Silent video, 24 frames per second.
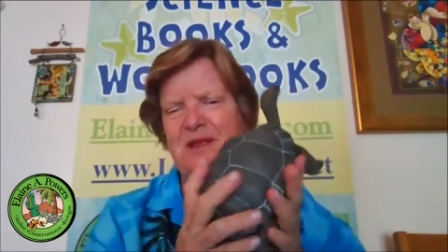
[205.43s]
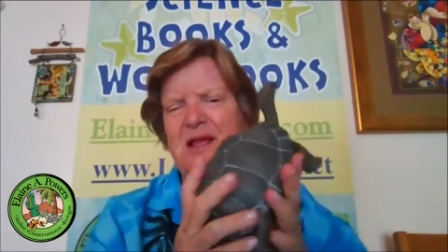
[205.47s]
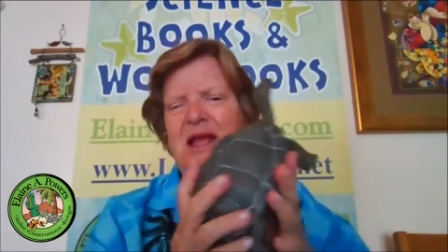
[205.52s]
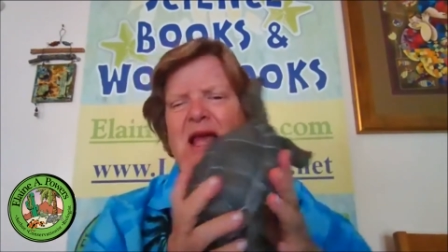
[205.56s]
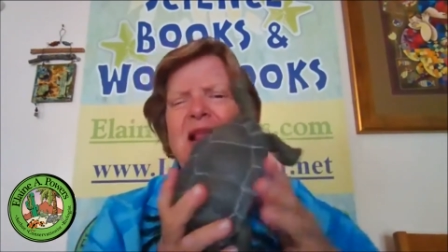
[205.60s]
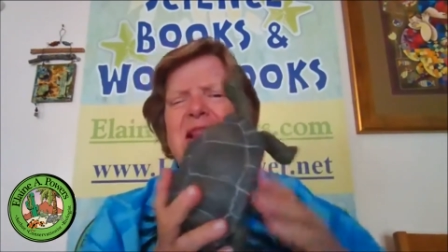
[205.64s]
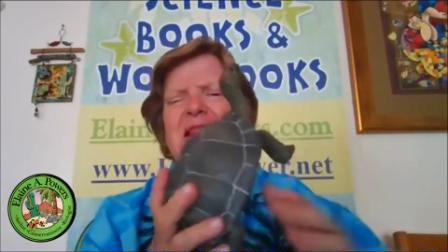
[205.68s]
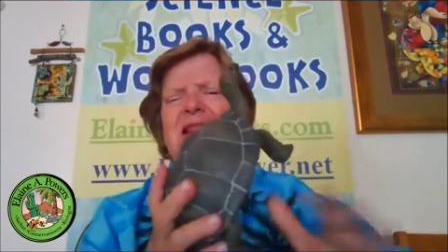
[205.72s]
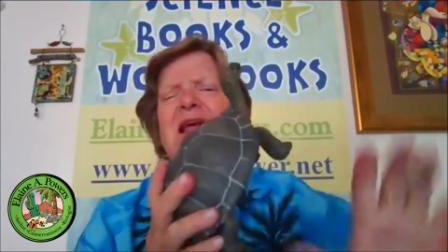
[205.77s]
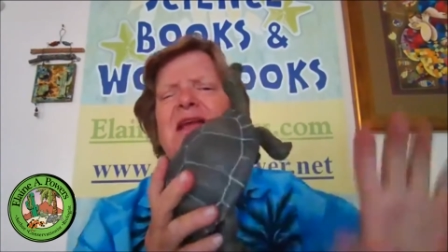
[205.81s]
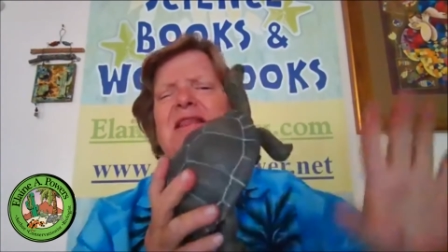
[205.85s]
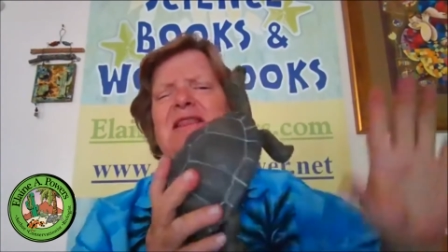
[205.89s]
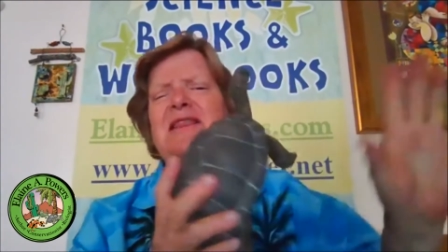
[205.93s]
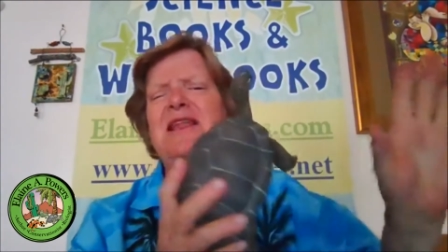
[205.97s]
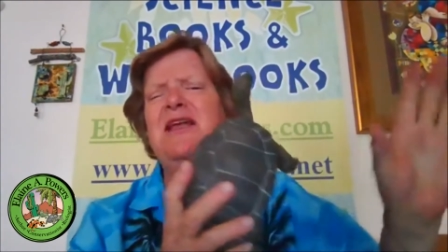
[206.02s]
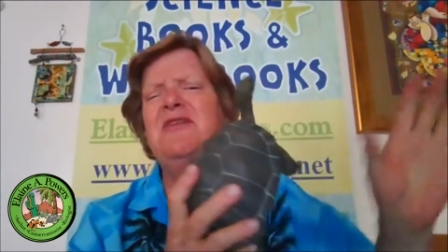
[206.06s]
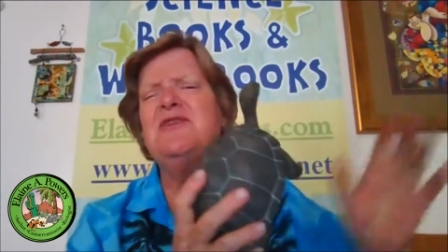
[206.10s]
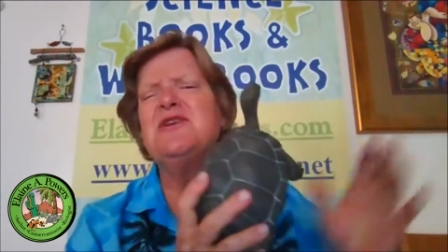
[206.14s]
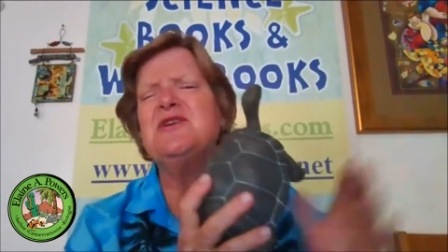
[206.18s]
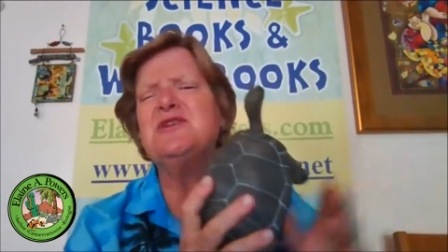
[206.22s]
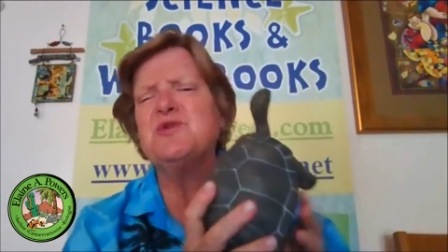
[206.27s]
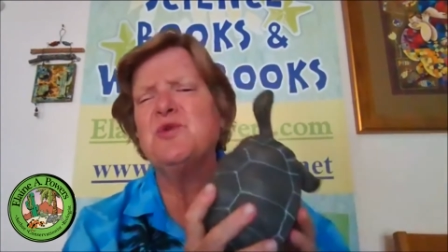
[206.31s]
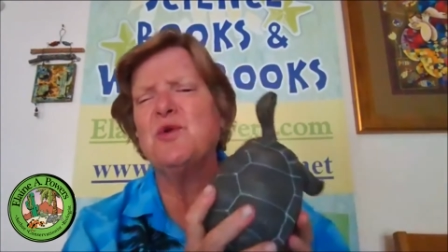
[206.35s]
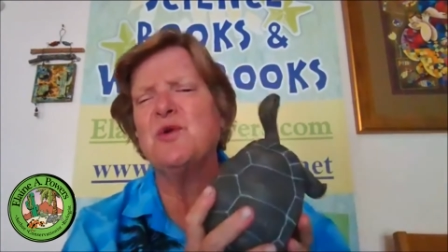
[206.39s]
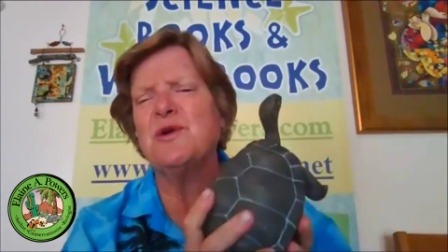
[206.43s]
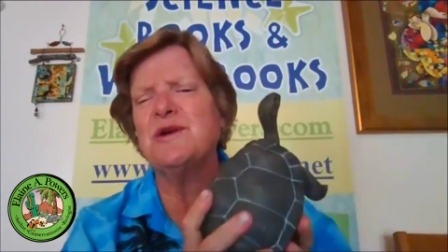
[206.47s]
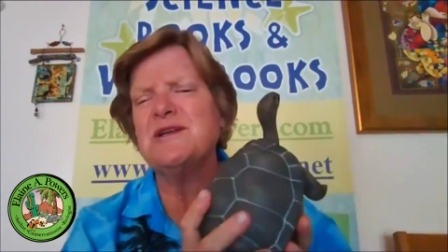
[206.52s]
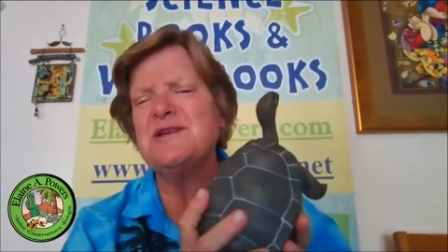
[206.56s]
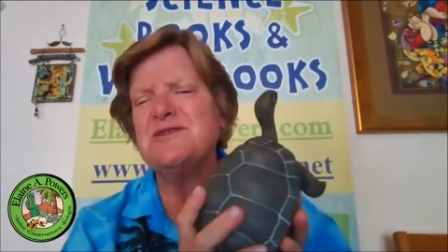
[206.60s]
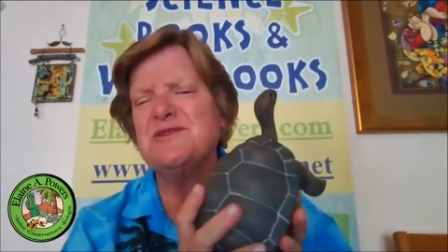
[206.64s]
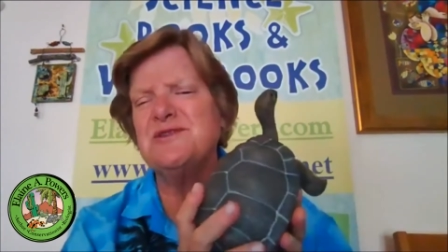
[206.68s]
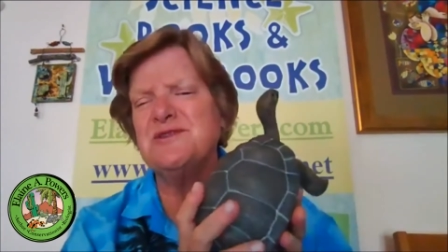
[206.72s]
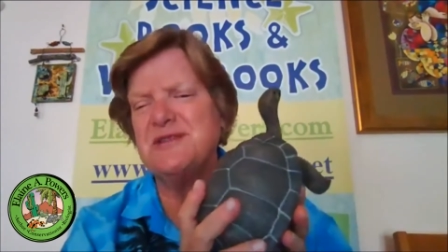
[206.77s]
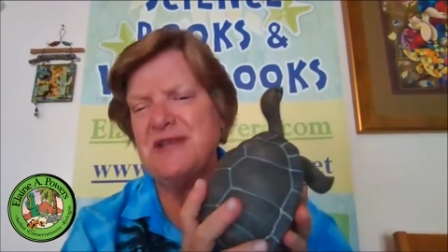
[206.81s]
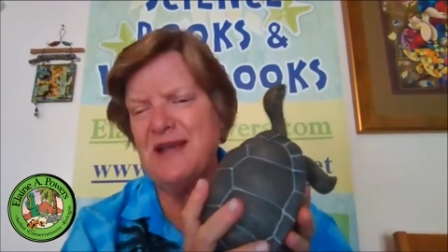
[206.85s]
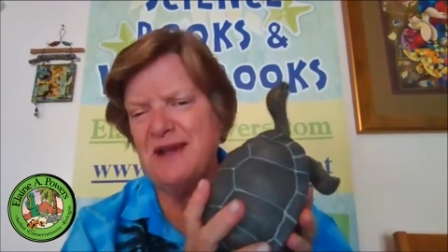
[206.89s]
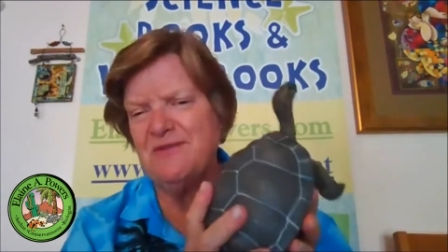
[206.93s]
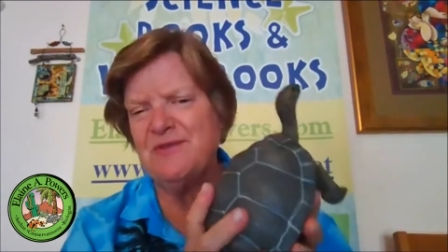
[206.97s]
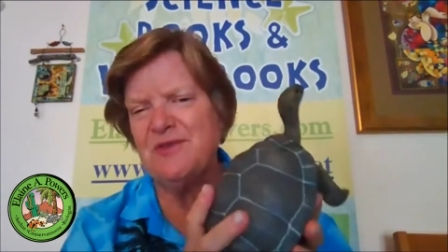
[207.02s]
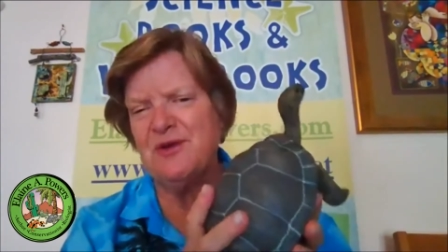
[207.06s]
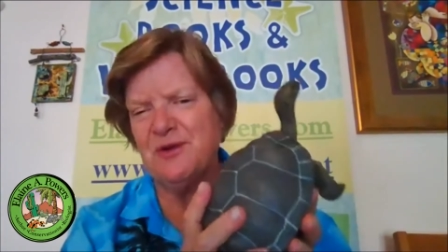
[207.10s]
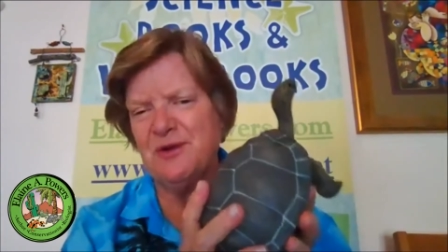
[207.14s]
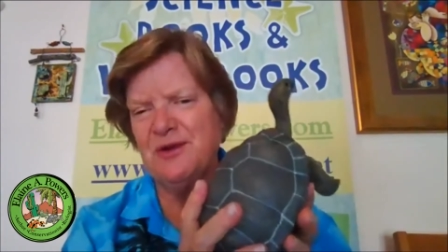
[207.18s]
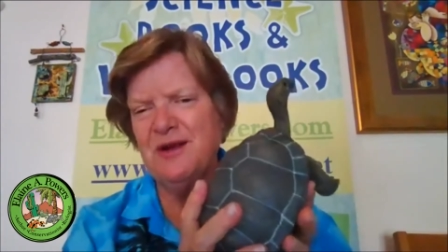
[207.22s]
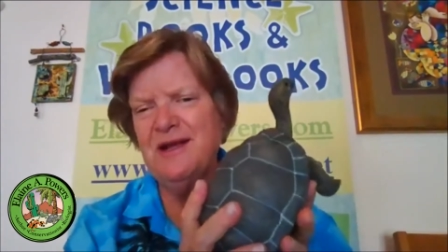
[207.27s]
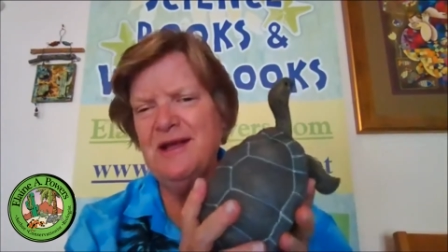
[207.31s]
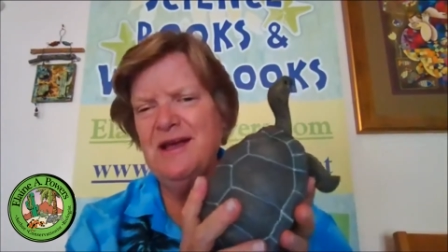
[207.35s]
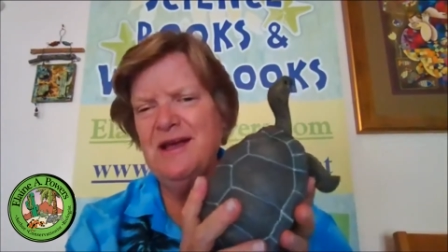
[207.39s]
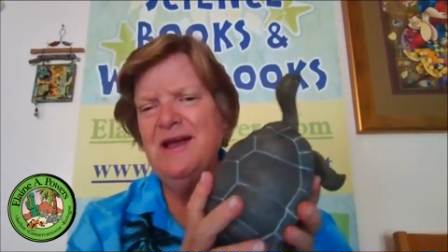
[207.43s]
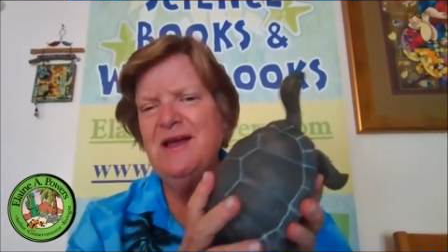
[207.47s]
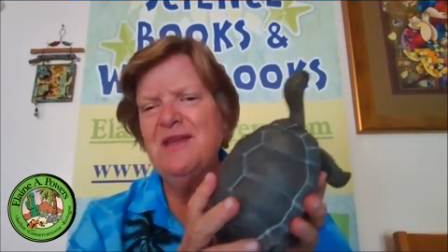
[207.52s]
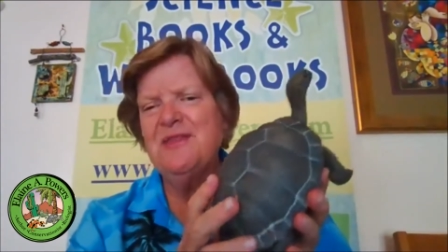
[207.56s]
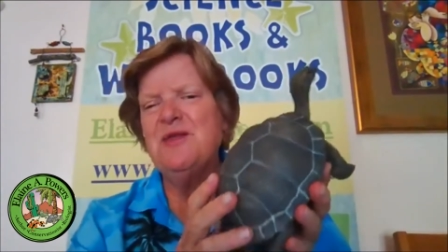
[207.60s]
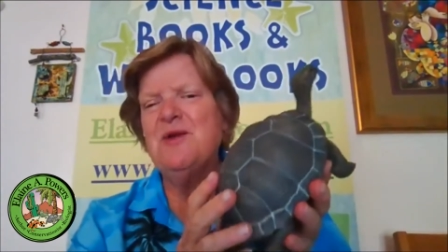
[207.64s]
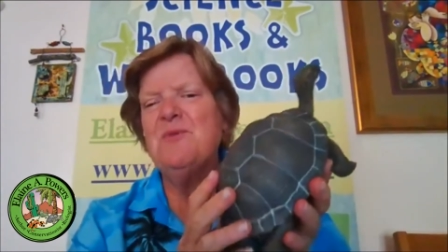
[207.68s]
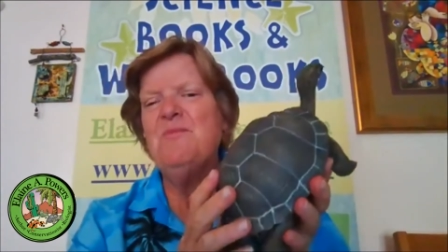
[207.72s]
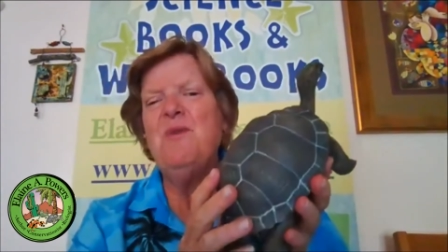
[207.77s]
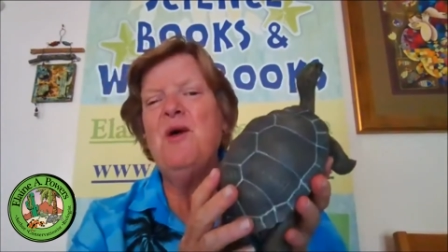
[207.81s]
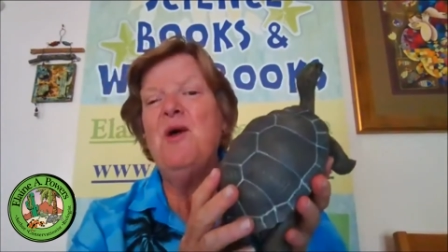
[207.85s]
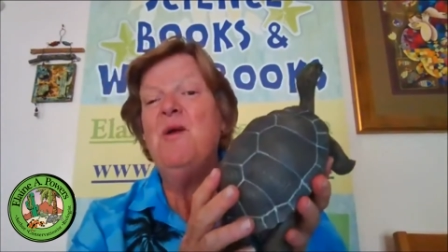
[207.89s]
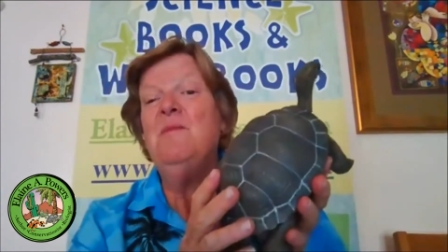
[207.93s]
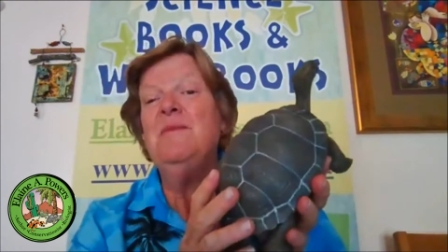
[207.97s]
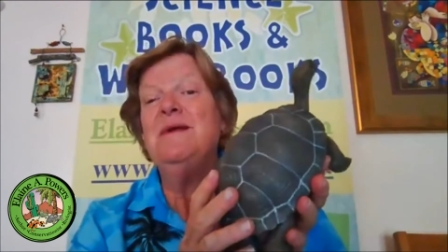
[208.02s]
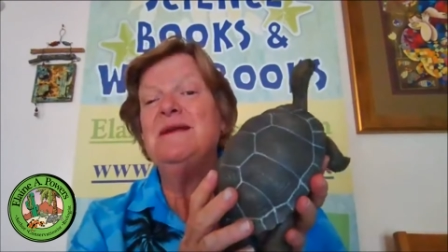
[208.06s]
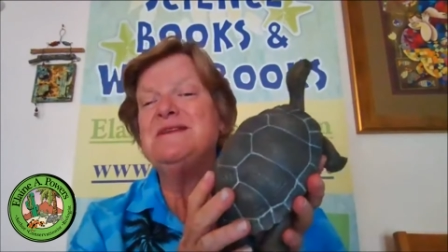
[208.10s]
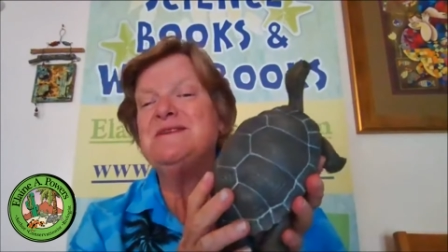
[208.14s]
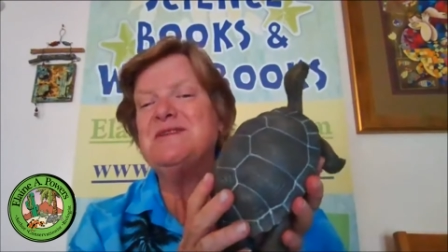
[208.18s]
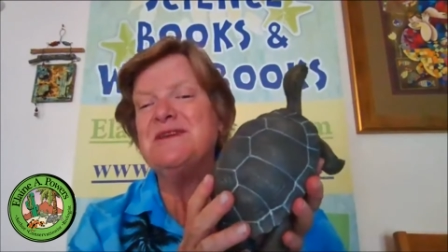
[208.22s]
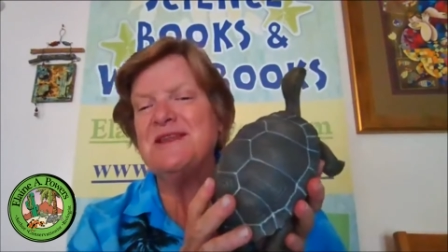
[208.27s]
Let the tortoises have their moment